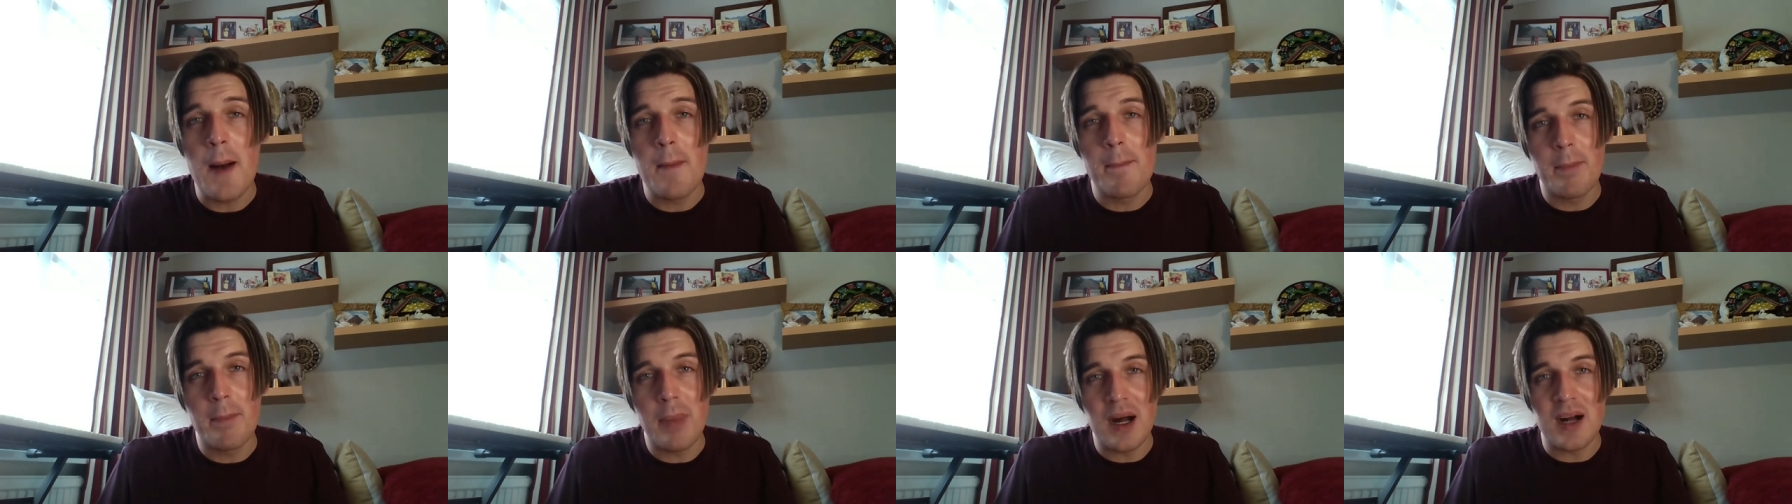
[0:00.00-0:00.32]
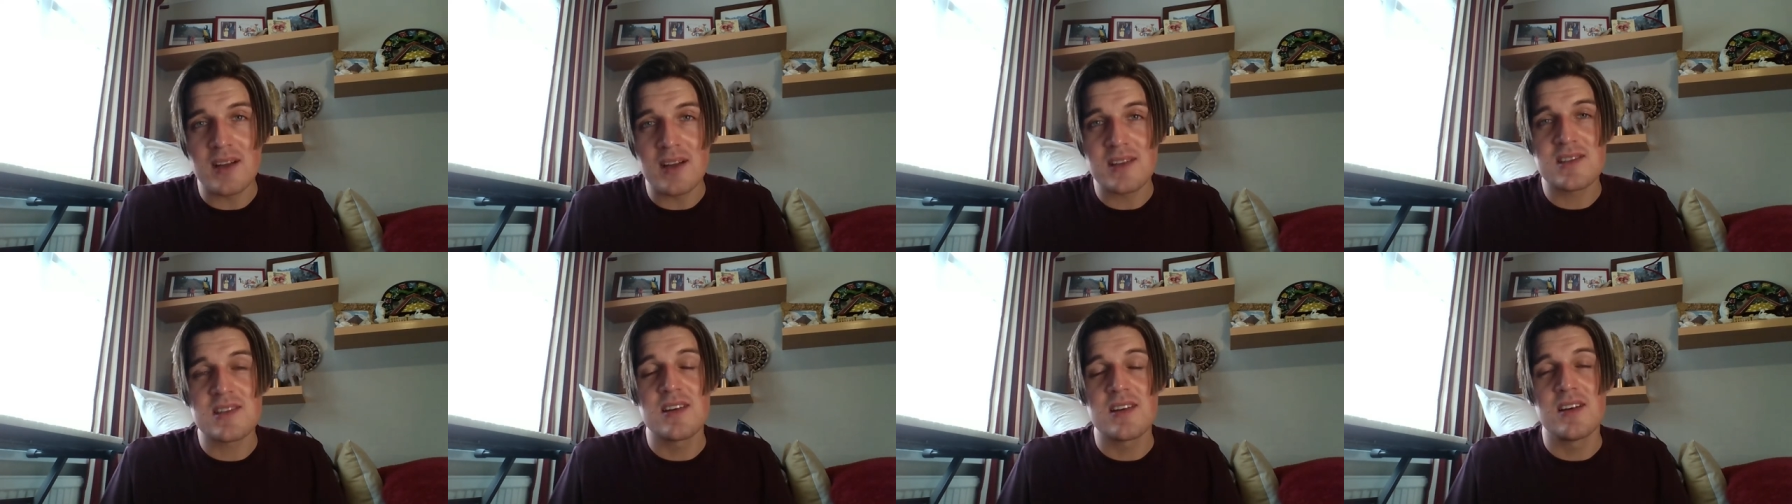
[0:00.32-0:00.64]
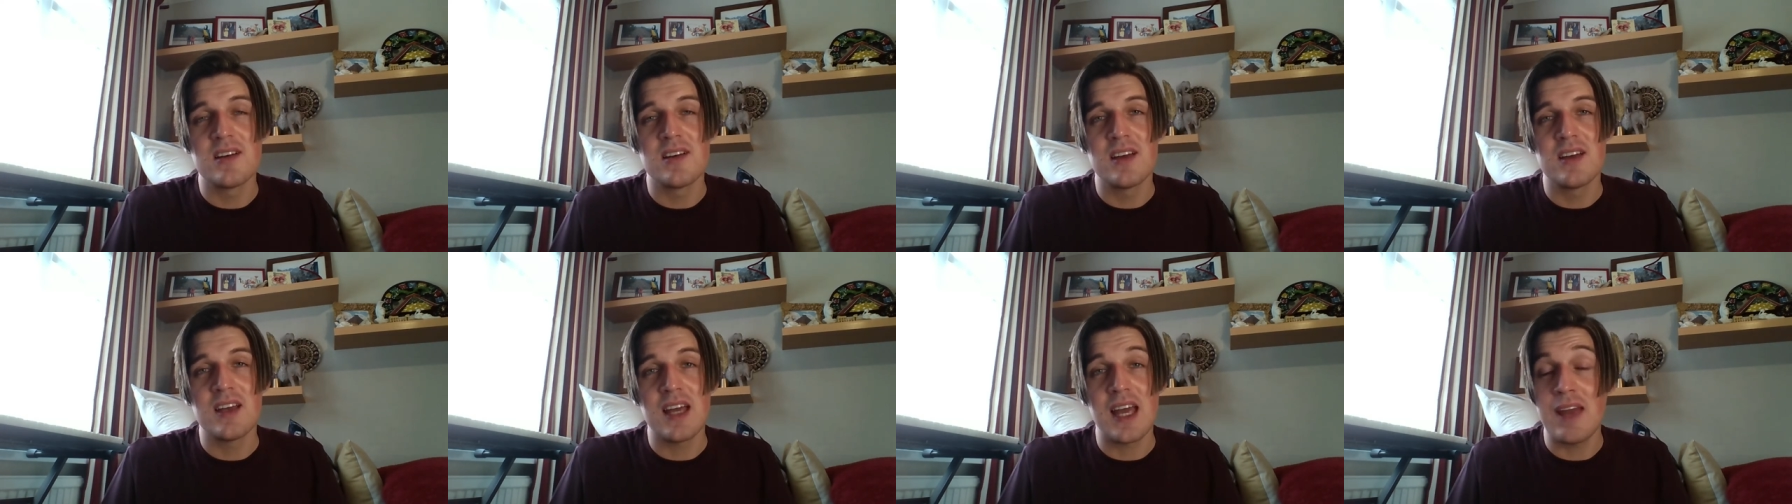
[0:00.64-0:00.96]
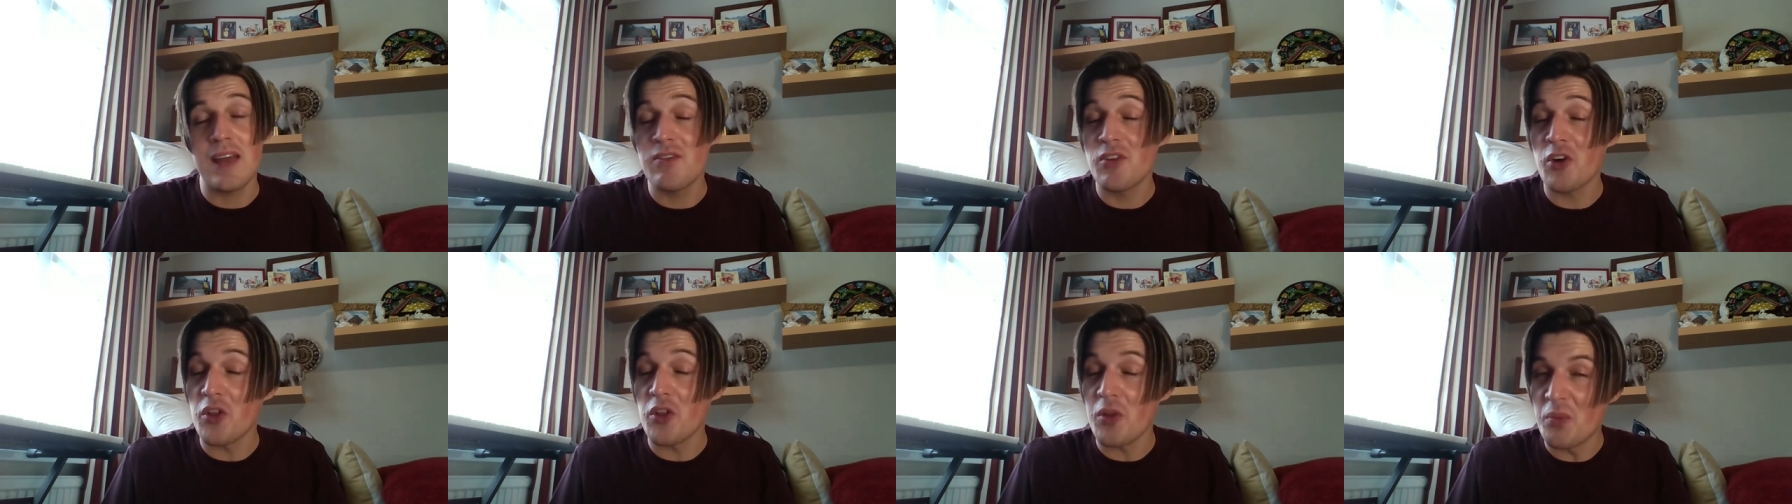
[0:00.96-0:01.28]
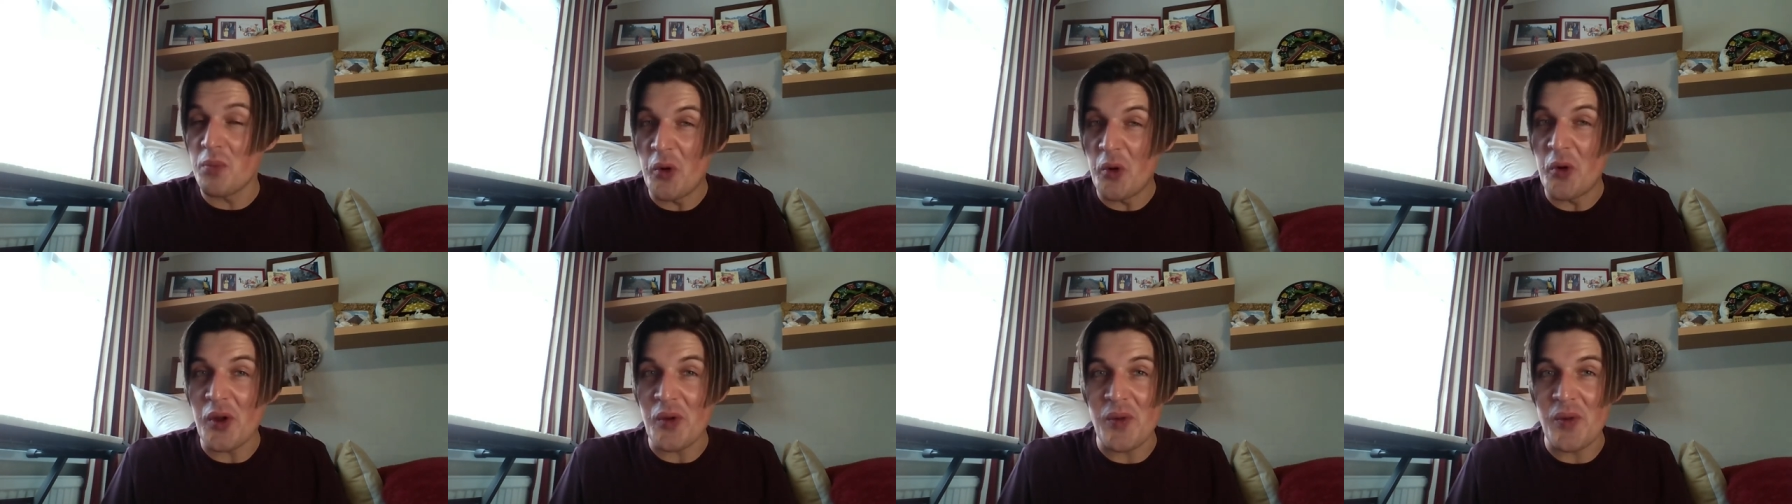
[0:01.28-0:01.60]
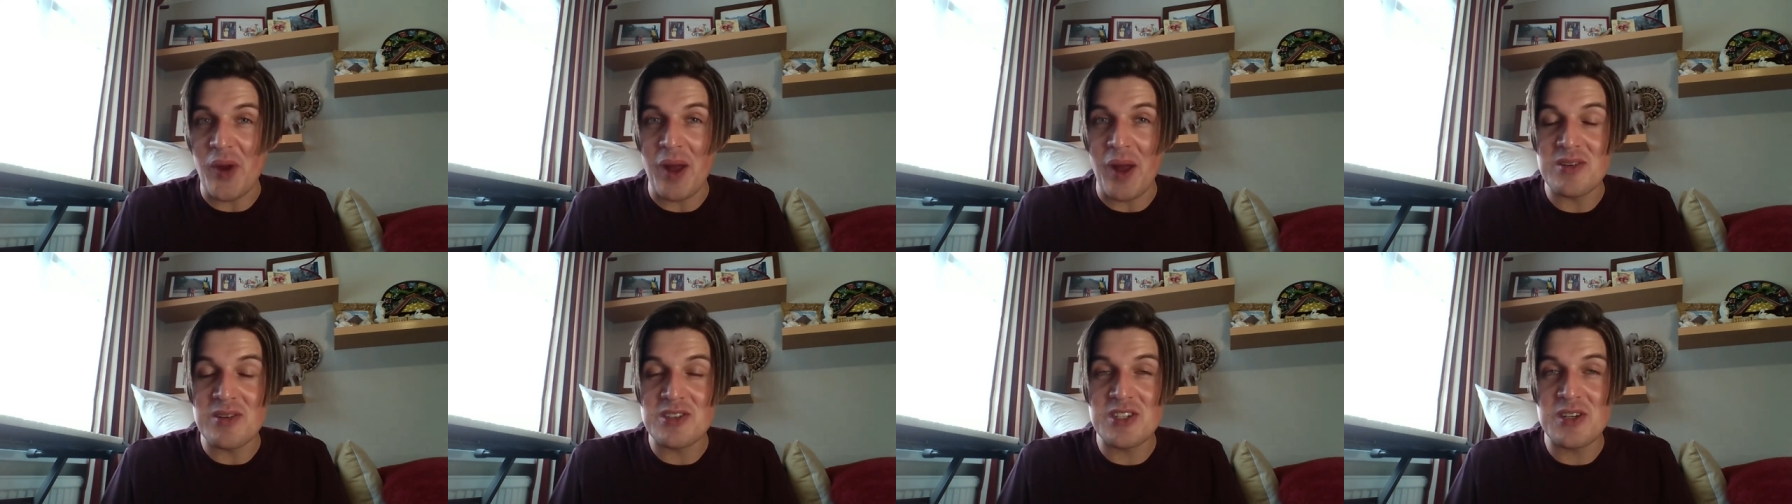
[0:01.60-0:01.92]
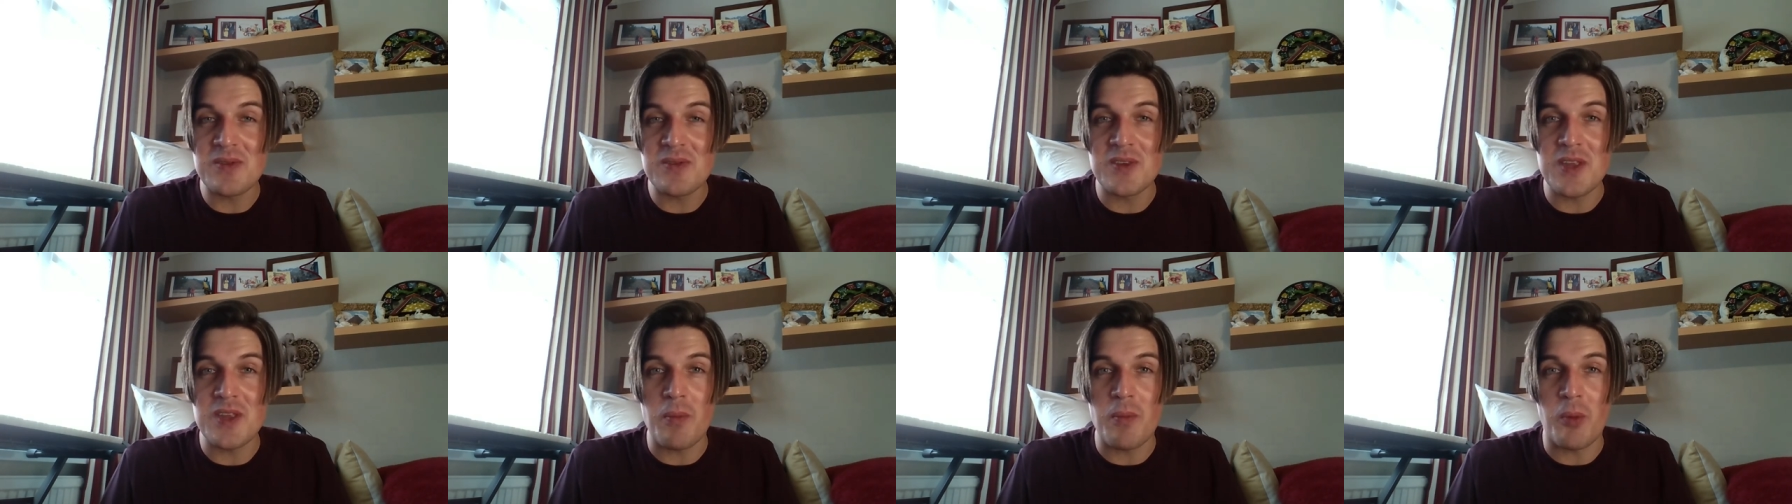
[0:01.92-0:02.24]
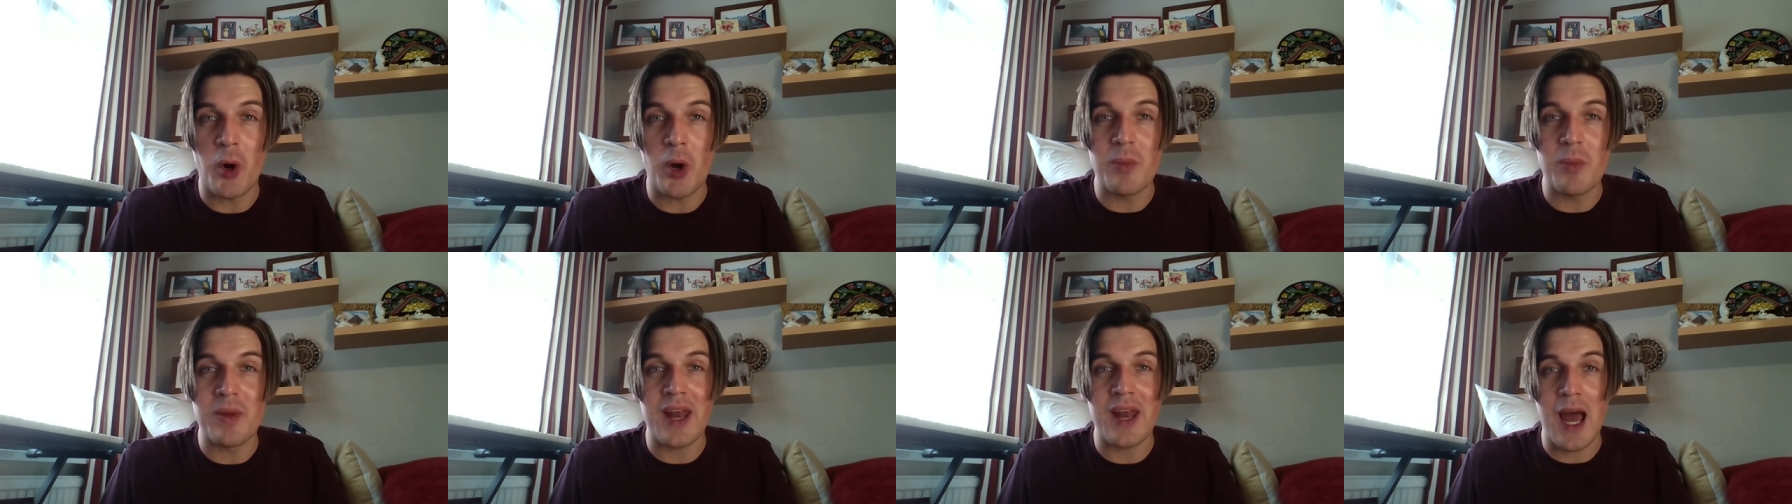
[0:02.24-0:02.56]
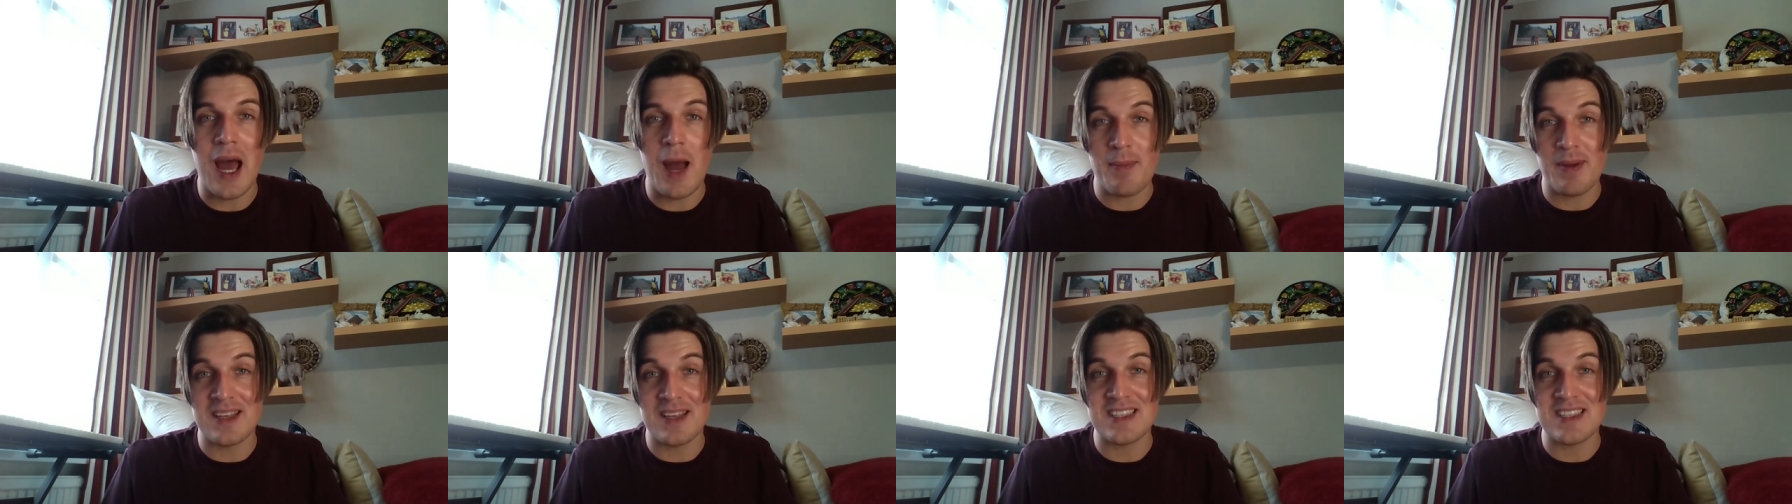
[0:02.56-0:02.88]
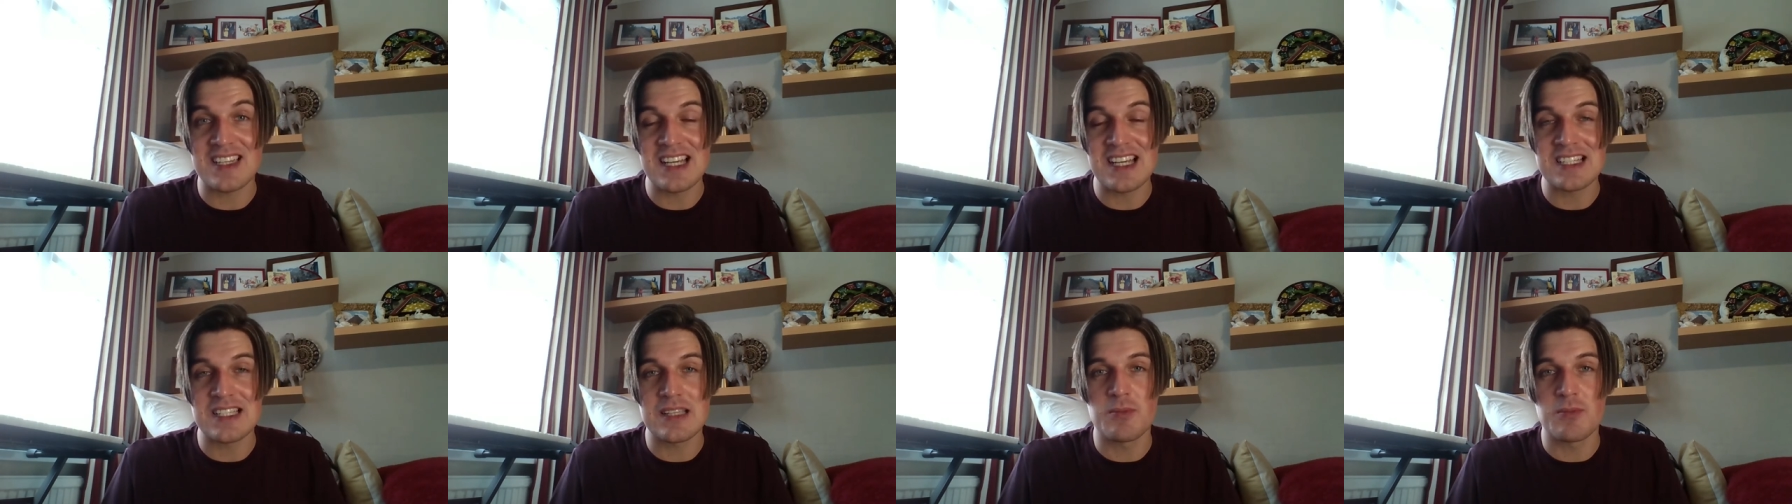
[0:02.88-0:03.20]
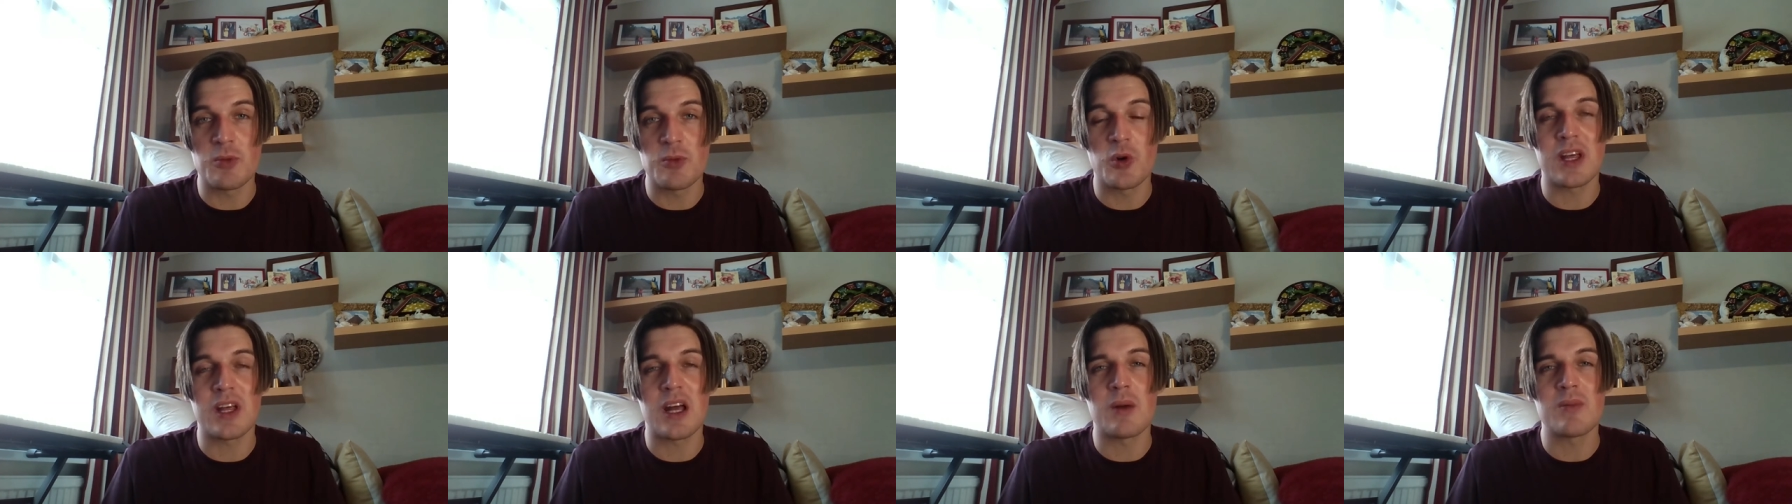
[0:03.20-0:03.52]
but even on the morning when I was due for the appointment at half past eight in the morning,